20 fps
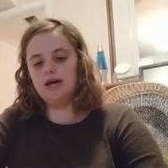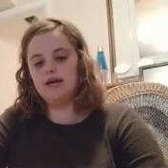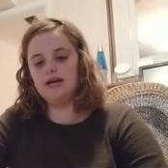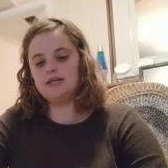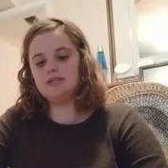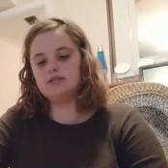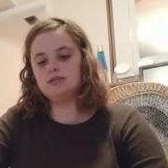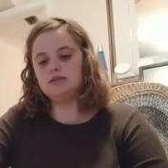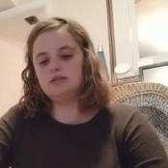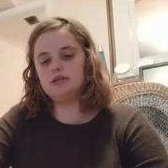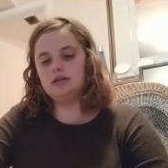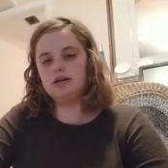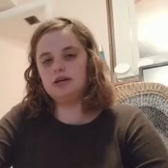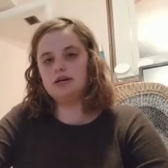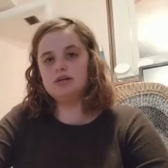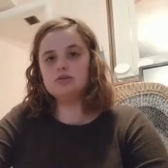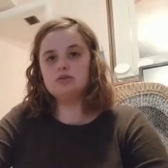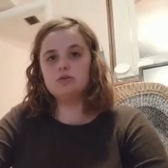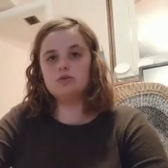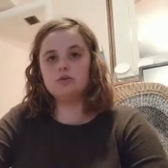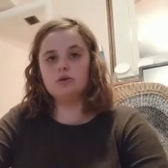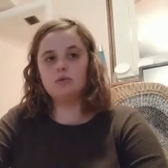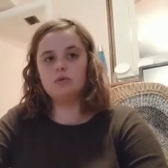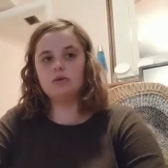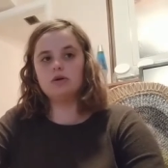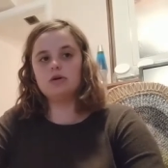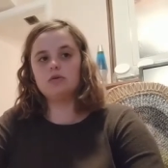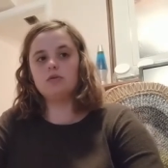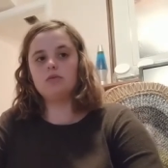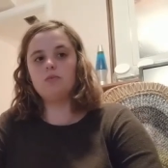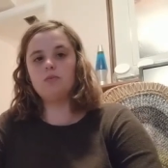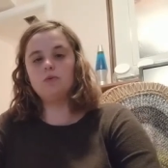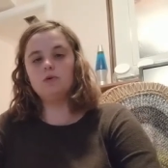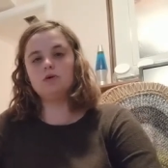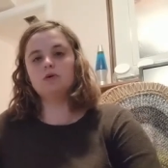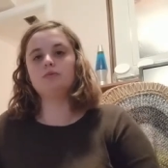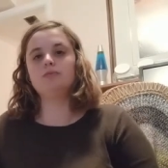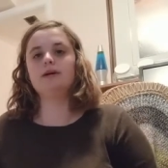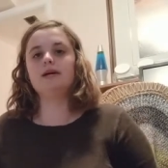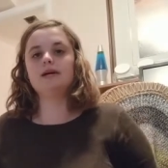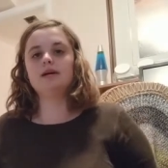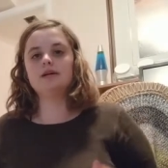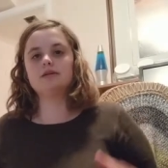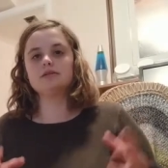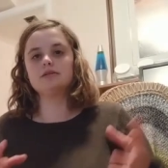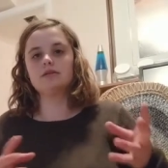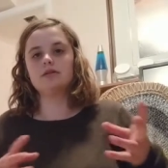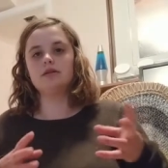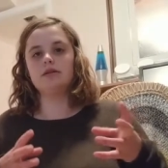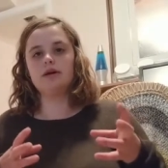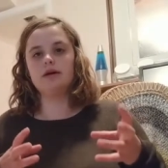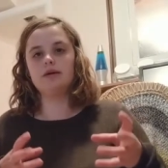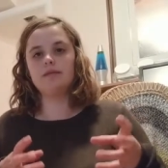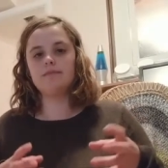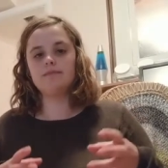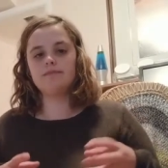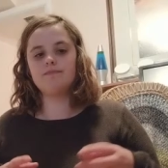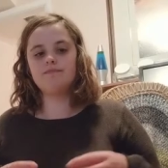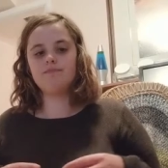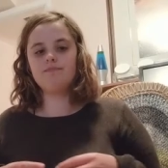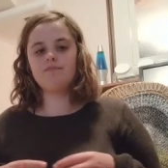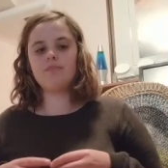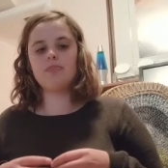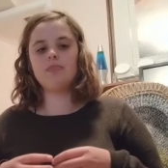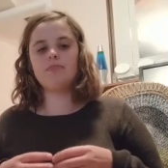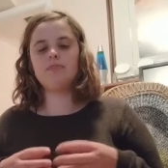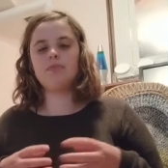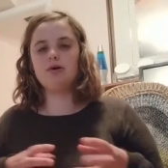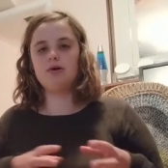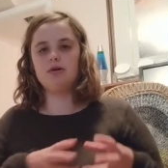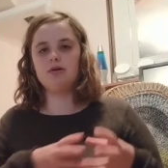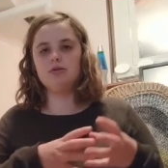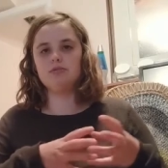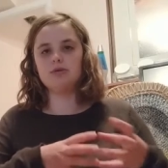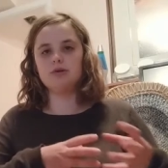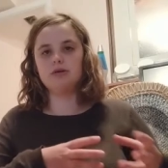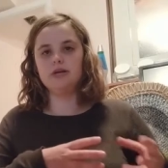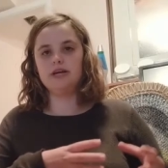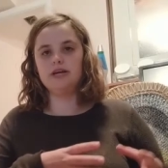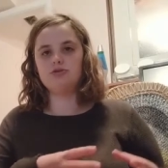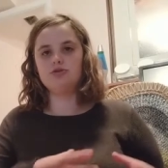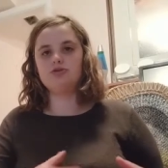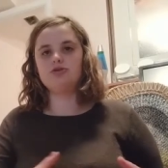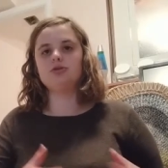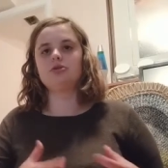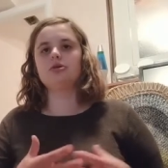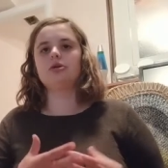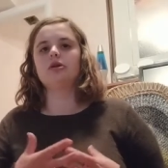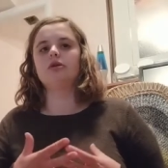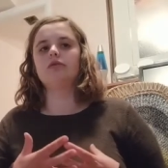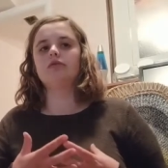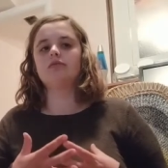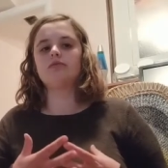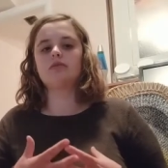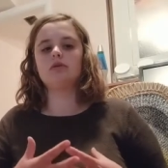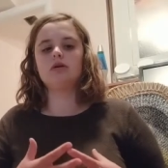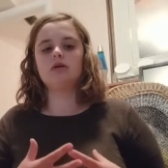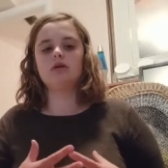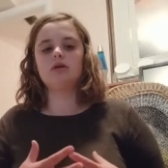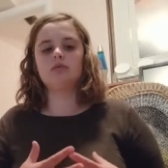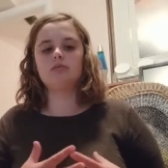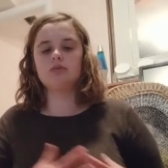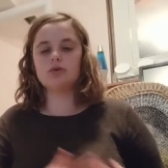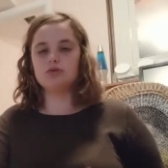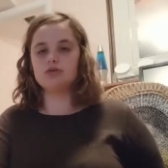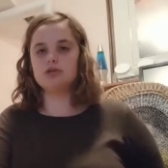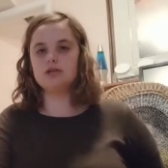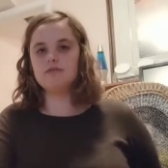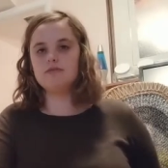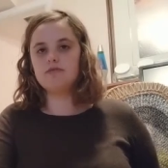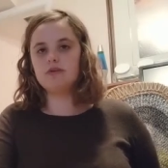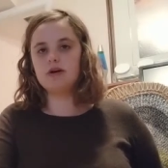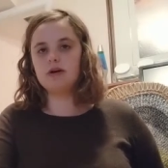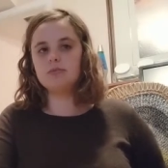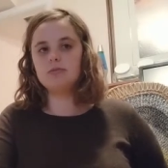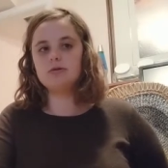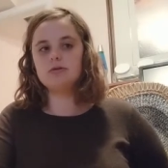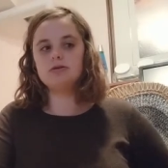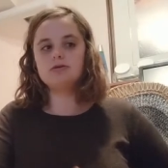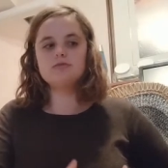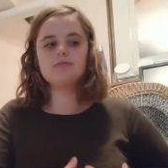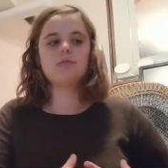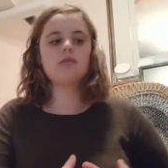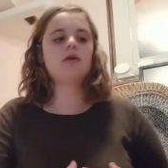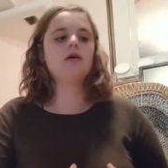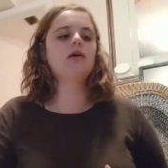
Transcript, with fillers: Acid dyes only work with wool because of the like polymer nature of protein fibers.